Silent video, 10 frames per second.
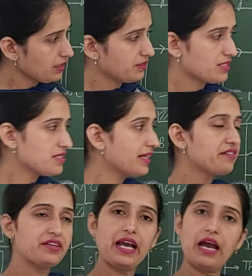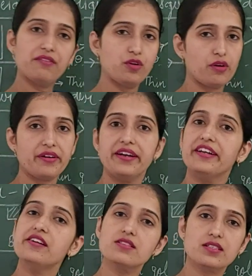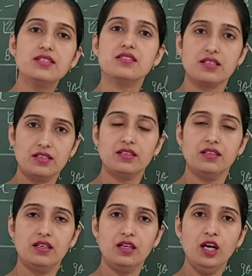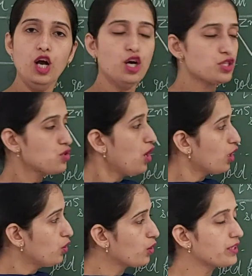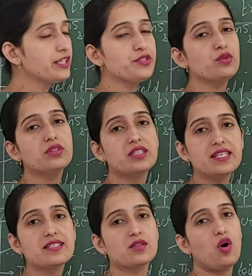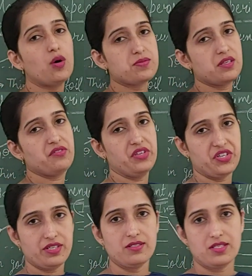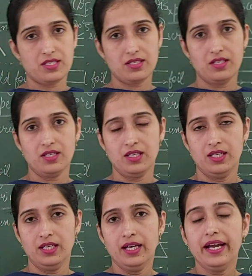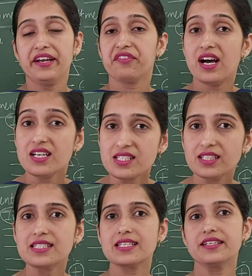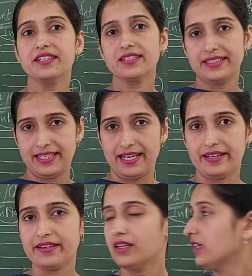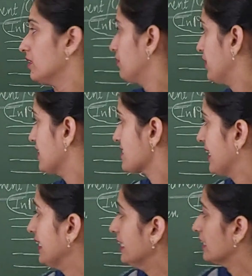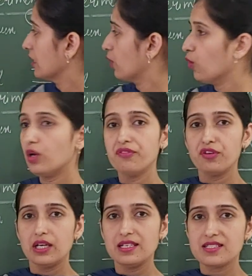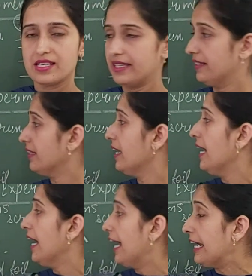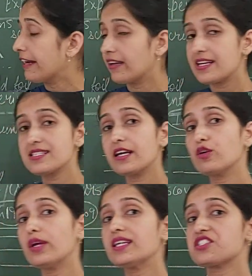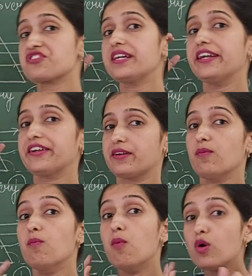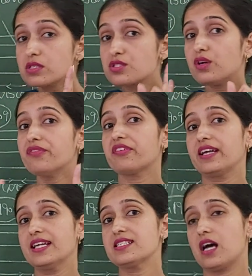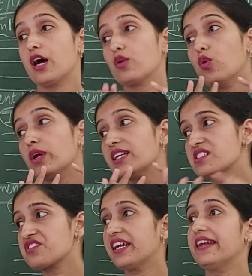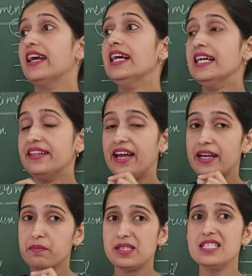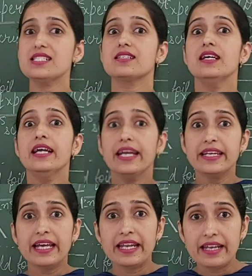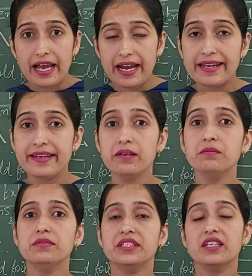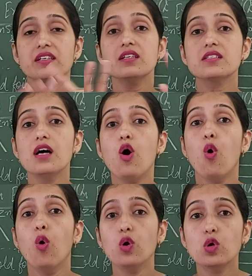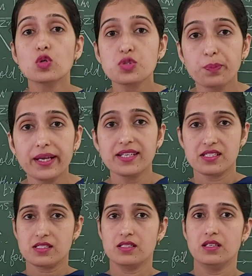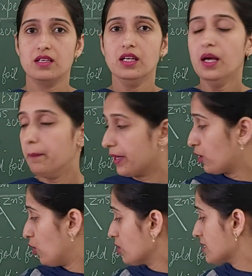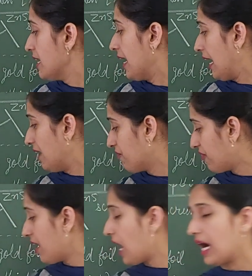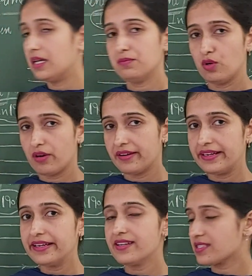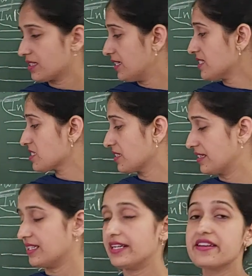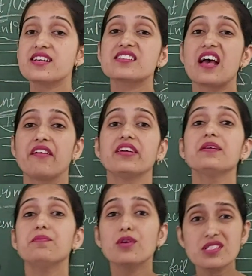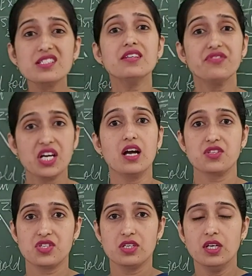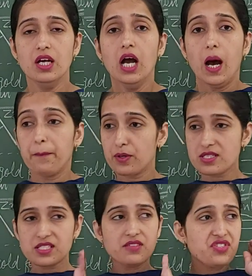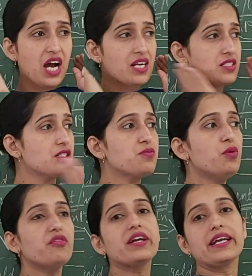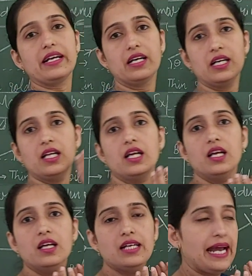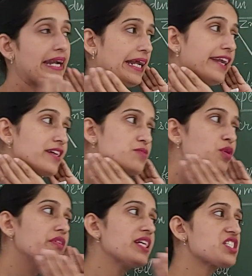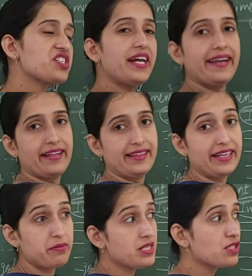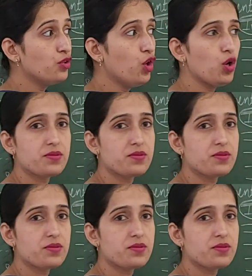This thing we have already discussed here. So according to these observations, it was considered that we are saying na, gold foil is here and rays are going straight. Most of rays are going straight. That means in an atom there is a hollow space. Because alpha, I am already discussed, it is having positive charge. A positive charge is moving and it is moving straight. That means no